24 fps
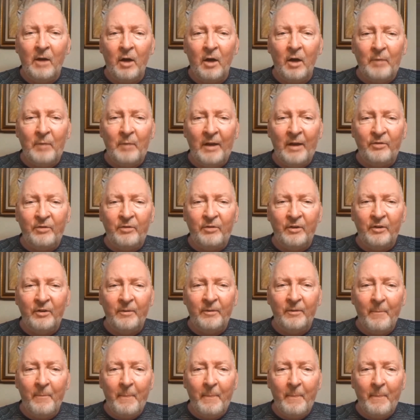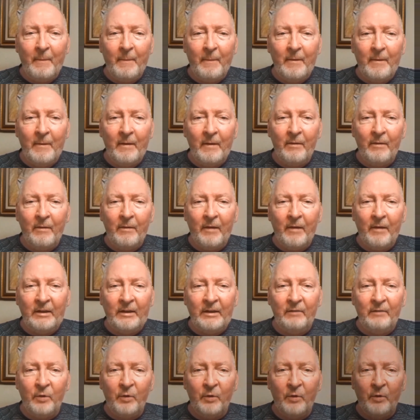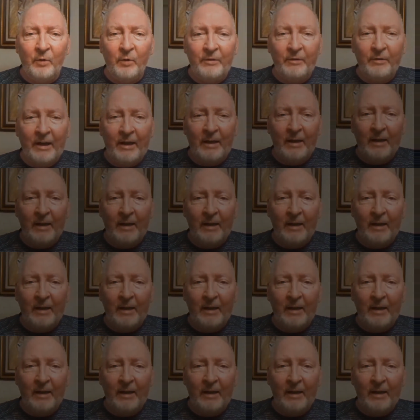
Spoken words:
God bless you. Thank you for your